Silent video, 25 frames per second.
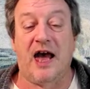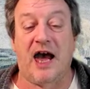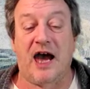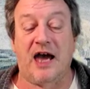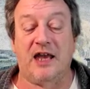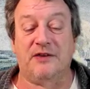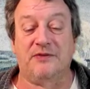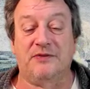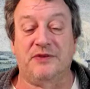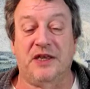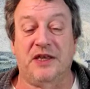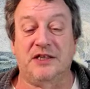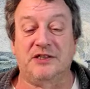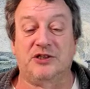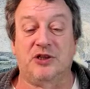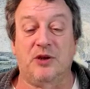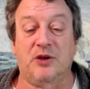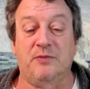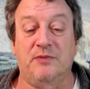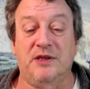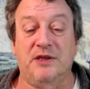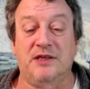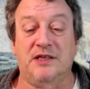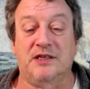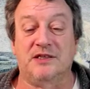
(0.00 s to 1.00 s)
out of these
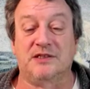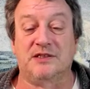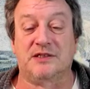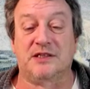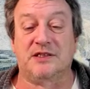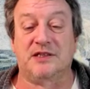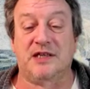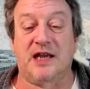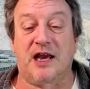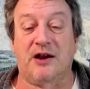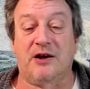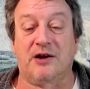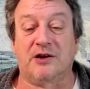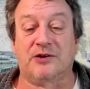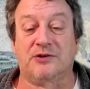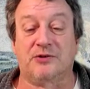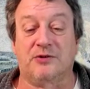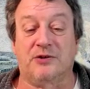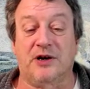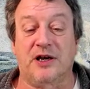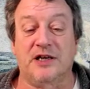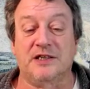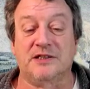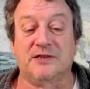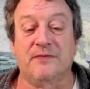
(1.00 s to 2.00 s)
dominions and
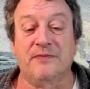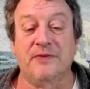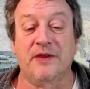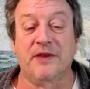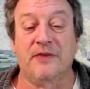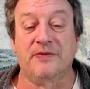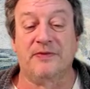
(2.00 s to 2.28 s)
territories,